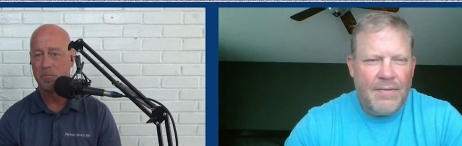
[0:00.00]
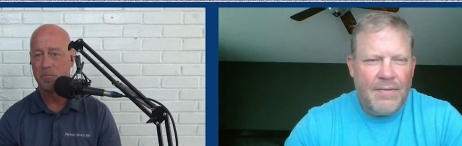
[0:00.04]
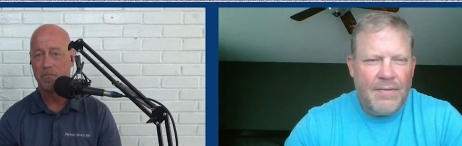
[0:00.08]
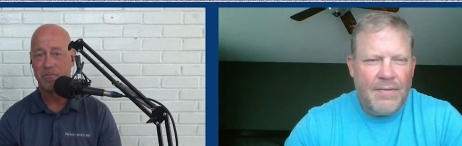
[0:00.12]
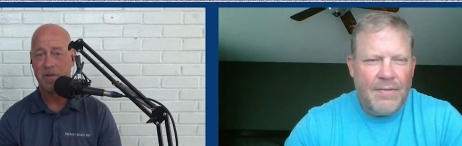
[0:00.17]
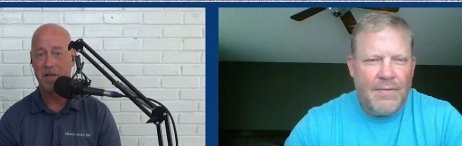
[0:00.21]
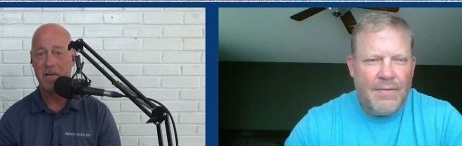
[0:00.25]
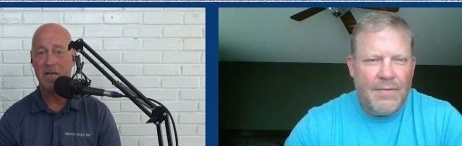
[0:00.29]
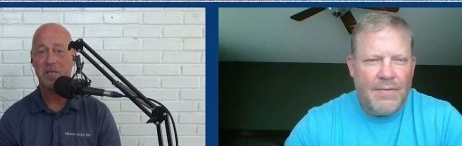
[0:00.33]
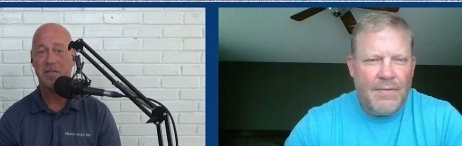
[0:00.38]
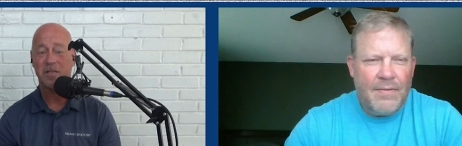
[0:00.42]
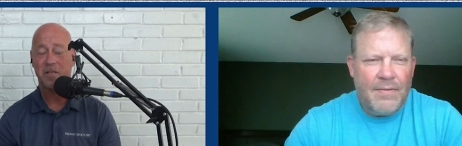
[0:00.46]

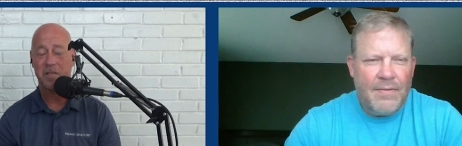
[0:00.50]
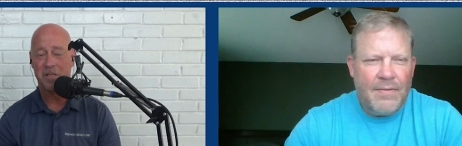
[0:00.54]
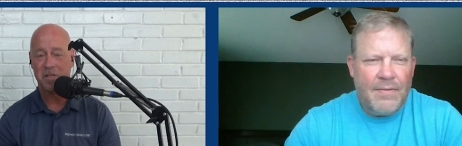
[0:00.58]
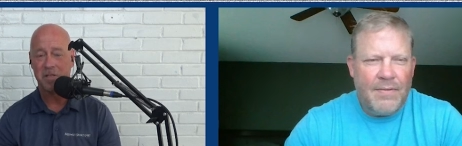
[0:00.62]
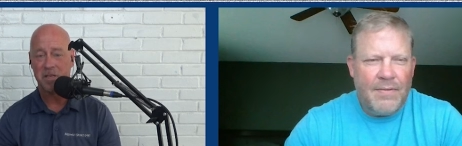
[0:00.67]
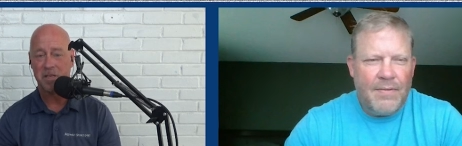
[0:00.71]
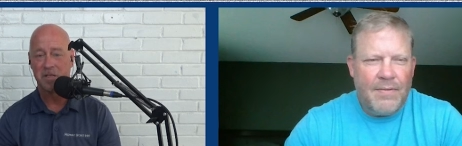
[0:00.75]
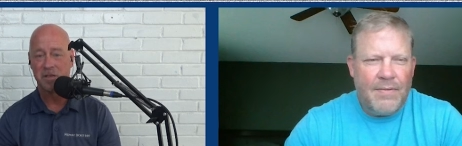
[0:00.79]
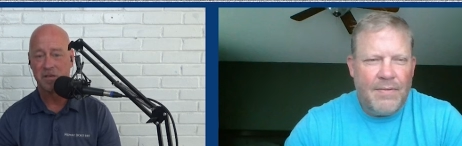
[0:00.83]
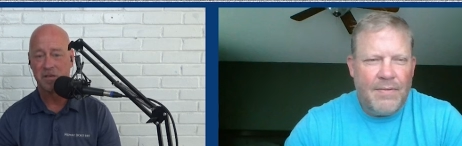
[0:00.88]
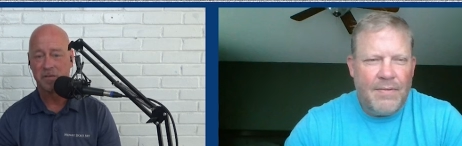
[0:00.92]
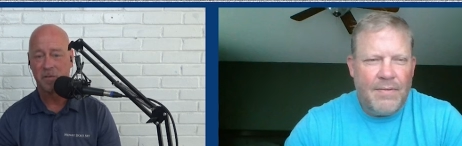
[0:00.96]
Speaker 1: finished the
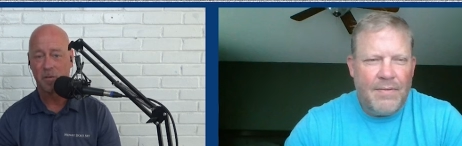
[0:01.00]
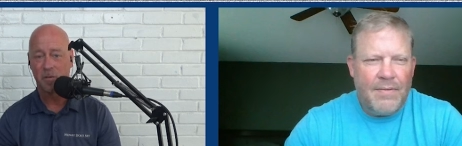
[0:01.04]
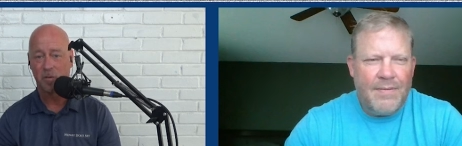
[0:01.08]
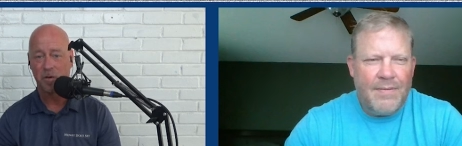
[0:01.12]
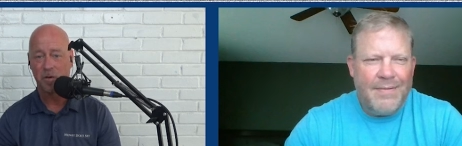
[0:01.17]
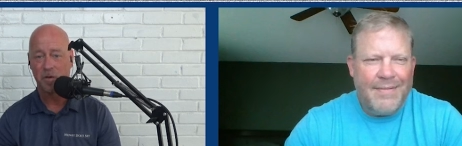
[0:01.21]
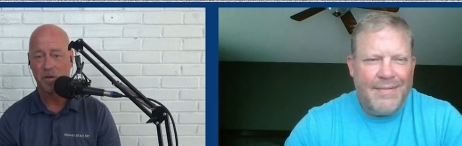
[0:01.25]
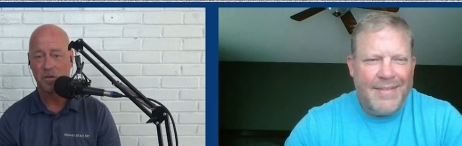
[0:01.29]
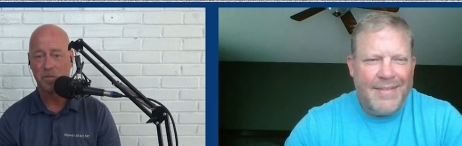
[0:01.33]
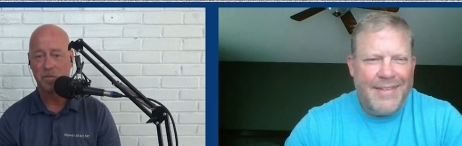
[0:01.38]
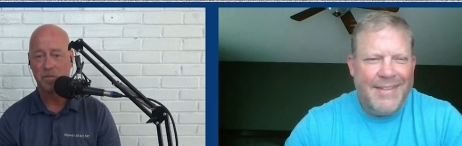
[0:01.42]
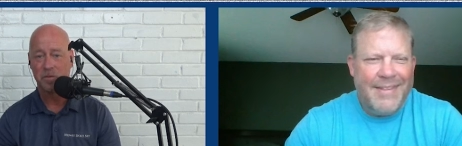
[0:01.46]
season for
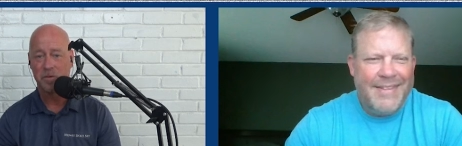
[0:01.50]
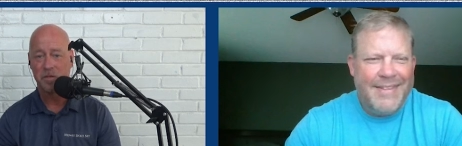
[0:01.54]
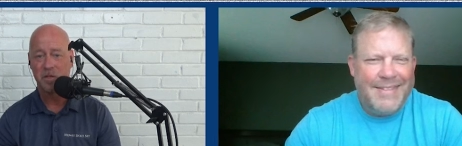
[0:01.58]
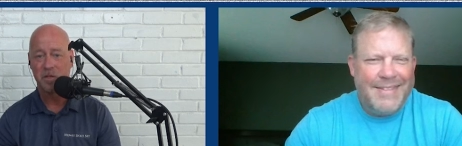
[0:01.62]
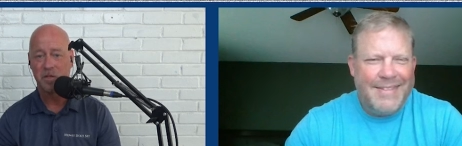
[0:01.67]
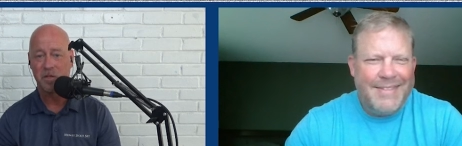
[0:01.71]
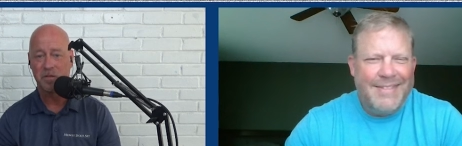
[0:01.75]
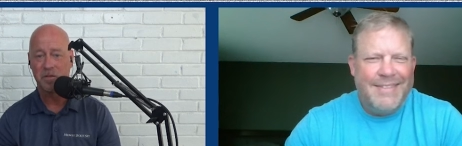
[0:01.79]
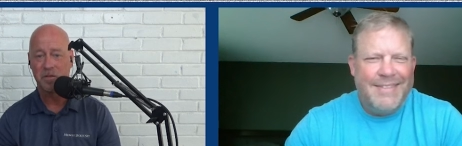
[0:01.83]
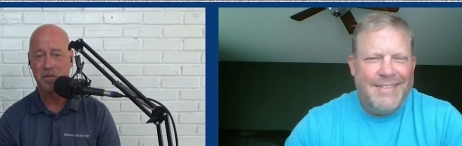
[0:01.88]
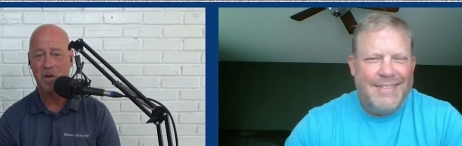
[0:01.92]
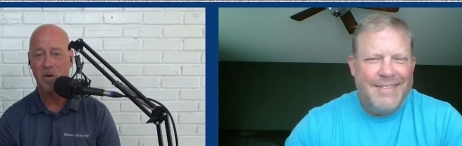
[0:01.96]
you
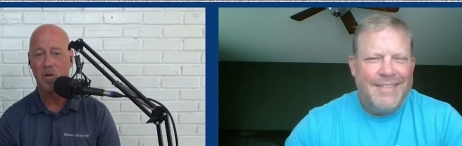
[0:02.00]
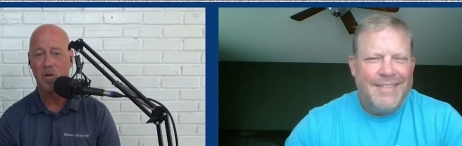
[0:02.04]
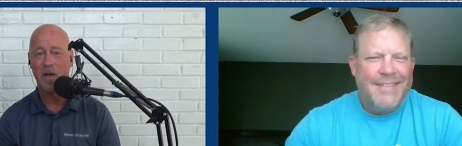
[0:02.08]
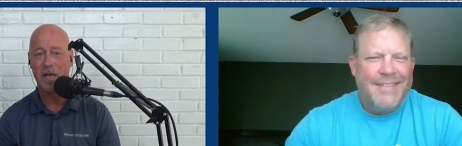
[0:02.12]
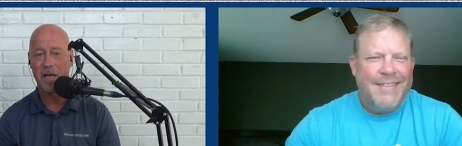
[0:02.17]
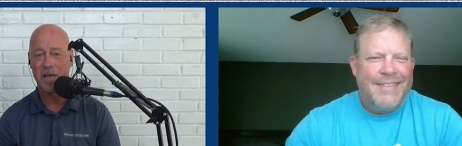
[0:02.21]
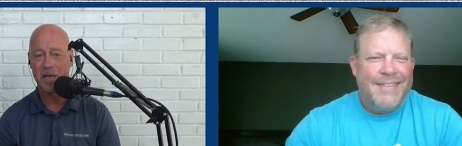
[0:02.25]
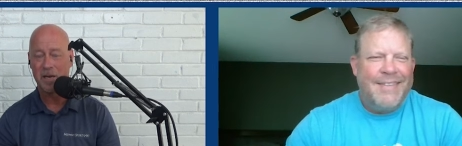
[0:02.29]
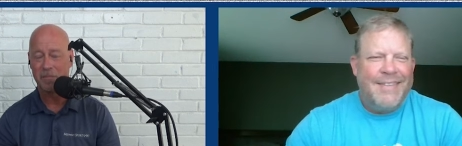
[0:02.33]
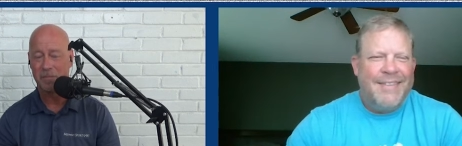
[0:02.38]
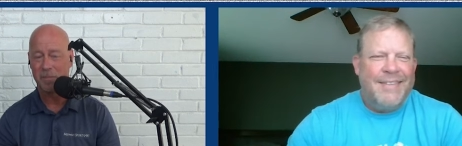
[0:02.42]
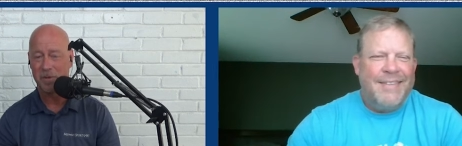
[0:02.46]
to to go
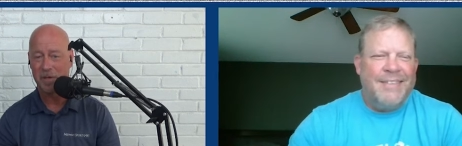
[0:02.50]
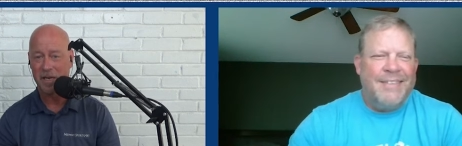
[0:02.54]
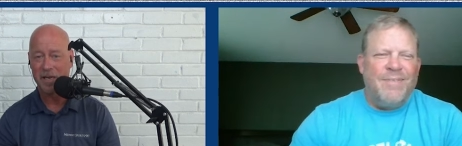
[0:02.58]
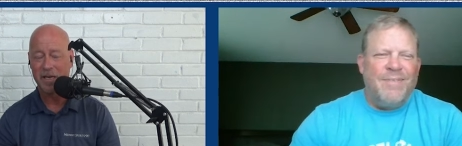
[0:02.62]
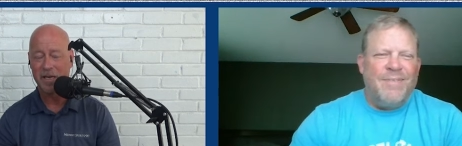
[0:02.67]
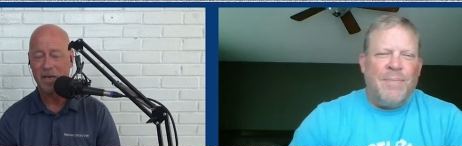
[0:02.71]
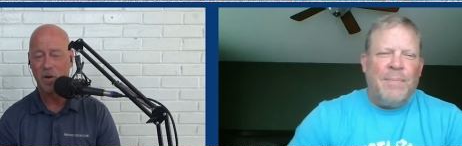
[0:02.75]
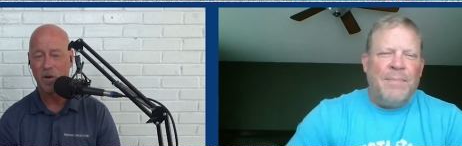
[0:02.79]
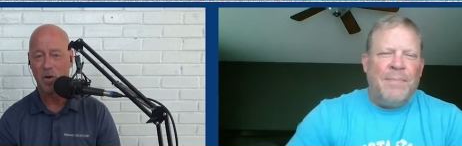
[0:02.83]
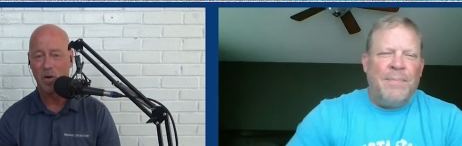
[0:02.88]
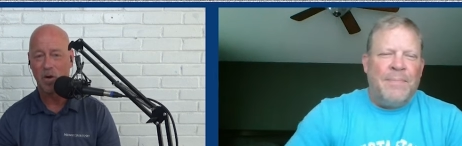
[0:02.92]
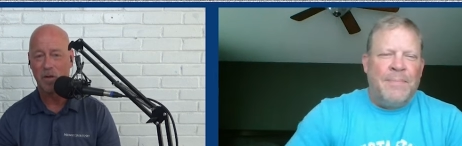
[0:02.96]
ahead and
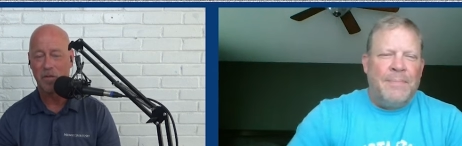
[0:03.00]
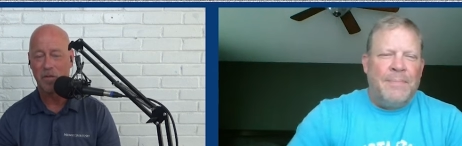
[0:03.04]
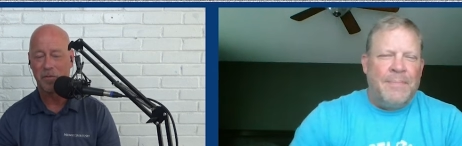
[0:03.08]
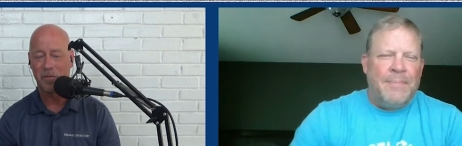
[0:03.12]
play on